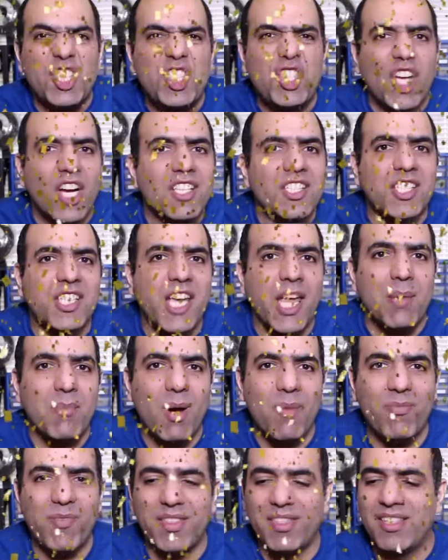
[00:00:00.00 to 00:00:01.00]
just came
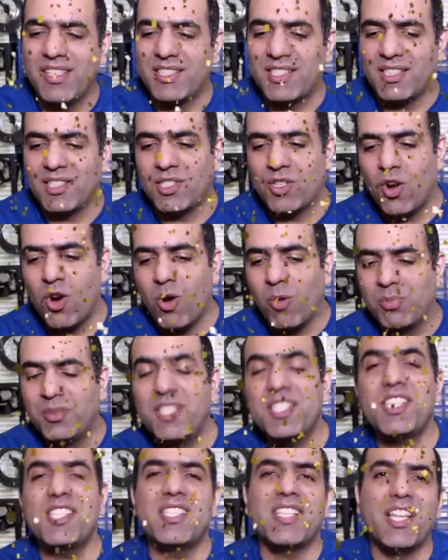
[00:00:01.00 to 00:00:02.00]
up with this scope.
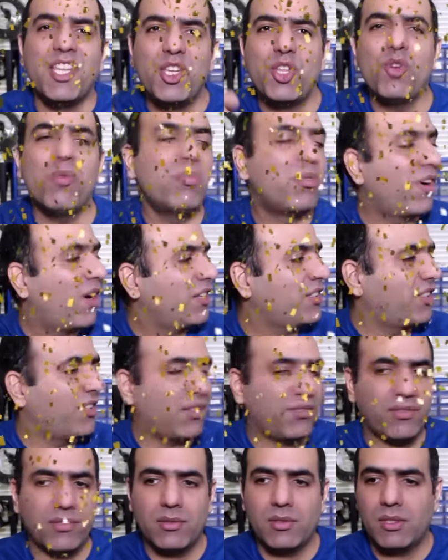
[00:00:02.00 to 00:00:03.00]
This is the new brother
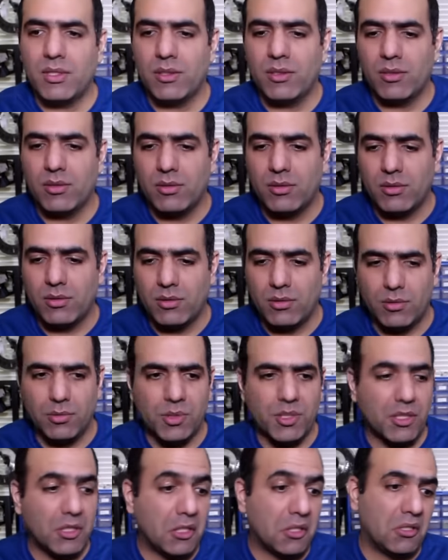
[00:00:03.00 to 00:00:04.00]
of, or
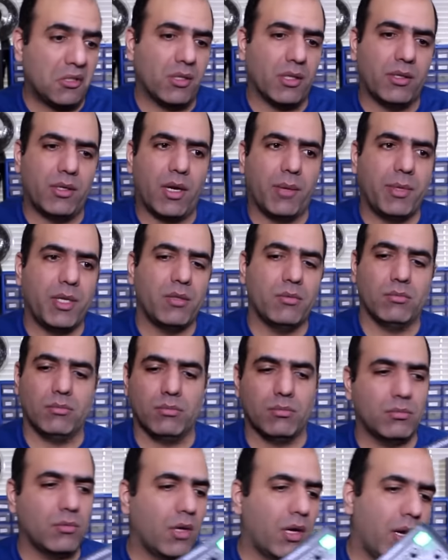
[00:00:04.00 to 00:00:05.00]
sister, I mean,
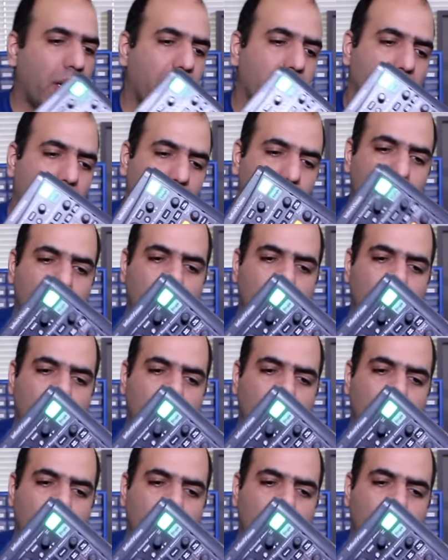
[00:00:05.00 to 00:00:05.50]
I'm not